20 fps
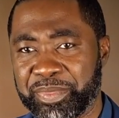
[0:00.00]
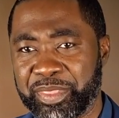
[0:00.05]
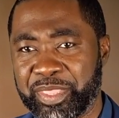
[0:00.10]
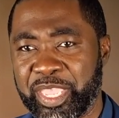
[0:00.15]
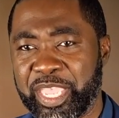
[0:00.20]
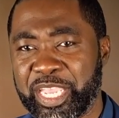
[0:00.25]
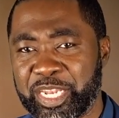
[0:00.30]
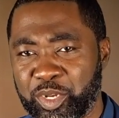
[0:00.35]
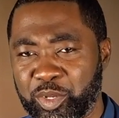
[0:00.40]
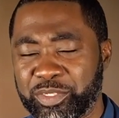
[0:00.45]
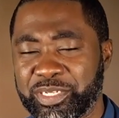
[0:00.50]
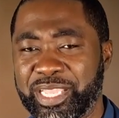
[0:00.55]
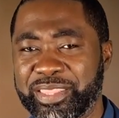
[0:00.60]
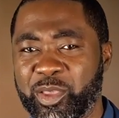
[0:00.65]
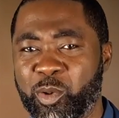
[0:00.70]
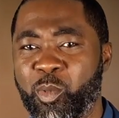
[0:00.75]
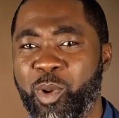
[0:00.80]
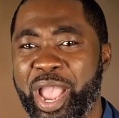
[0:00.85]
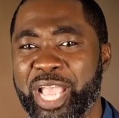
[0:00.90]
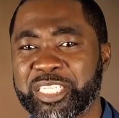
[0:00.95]
He looked at the
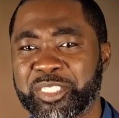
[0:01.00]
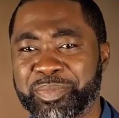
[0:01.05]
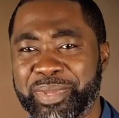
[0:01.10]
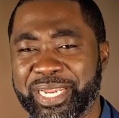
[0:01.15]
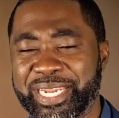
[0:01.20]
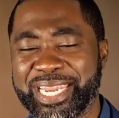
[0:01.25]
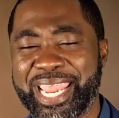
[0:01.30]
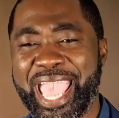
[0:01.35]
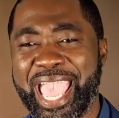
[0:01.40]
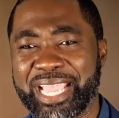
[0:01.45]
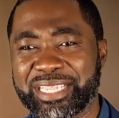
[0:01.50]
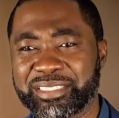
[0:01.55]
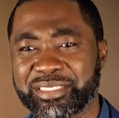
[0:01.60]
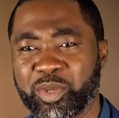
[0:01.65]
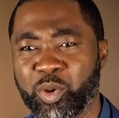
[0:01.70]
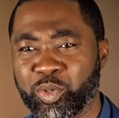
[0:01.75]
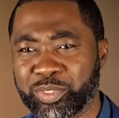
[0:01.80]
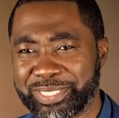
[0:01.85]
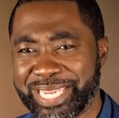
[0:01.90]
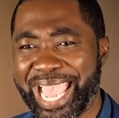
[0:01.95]
wise man and asked,
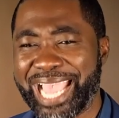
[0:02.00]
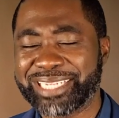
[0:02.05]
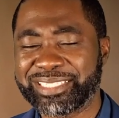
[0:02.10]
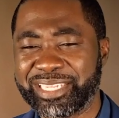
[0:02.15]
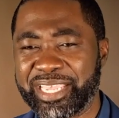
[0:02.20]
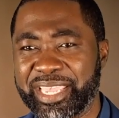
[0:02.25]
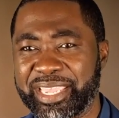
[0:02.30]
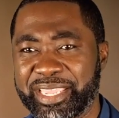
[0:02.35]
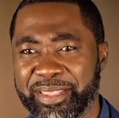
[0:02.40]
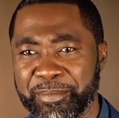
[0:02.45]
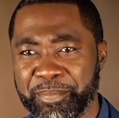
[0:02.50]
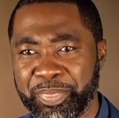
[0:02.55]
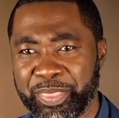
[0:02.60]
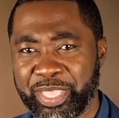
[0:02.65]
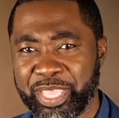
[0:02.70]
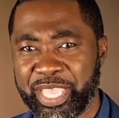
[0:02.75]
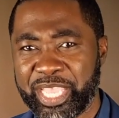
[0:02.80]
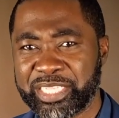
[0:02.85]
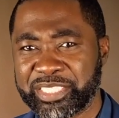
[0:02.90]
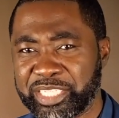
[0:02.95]
"Odatey,
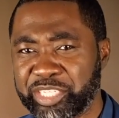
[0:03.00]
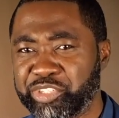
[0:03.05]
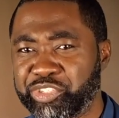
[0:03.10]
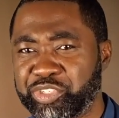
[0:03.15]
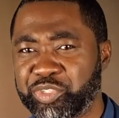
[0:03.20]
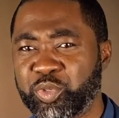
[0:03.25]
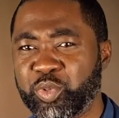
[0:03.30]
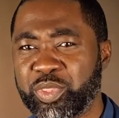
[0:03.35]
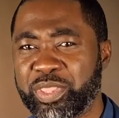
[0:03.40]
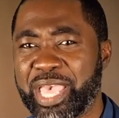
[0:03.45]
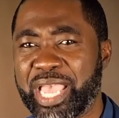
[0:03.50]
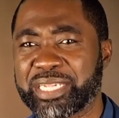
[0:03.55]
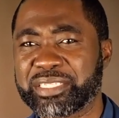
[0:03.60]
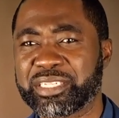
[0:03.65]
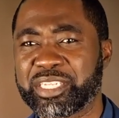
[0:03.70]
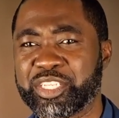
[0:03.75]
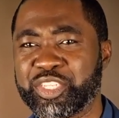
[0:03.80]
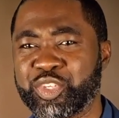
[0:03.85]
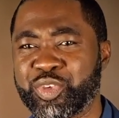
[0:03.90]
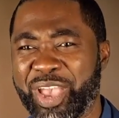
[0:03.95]
is it true that
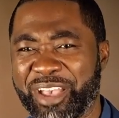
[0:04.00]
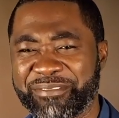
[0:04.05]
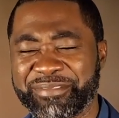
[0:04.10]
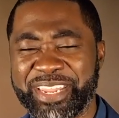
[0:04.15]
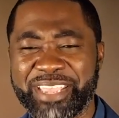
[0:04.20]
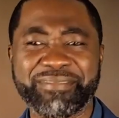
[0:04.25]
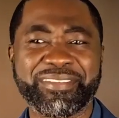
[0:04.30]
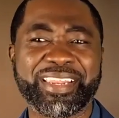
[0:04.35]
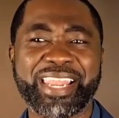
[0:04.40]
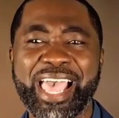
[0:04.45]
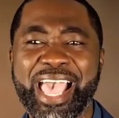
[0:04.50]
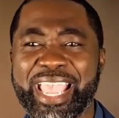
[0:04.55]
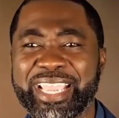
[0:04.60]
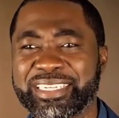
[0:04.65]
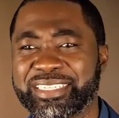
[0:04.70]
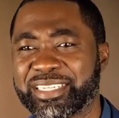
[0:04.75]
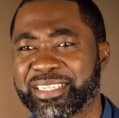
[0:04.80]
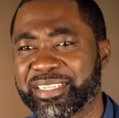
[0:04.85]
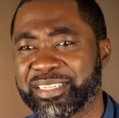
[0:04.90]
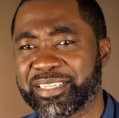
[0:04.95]
you have never lied?"